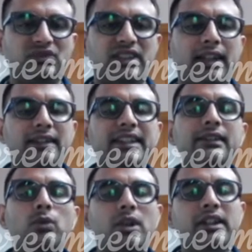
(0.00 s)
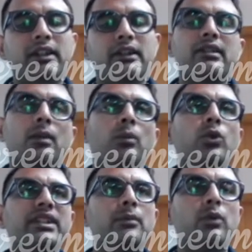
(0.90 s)
and these coordinators are
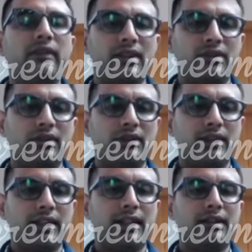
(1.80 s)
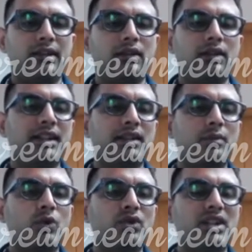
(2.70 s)
mostly professors. And let's
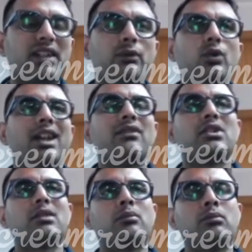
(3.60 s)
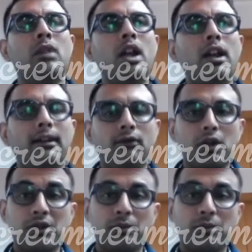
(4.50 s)
suppose if you have some worst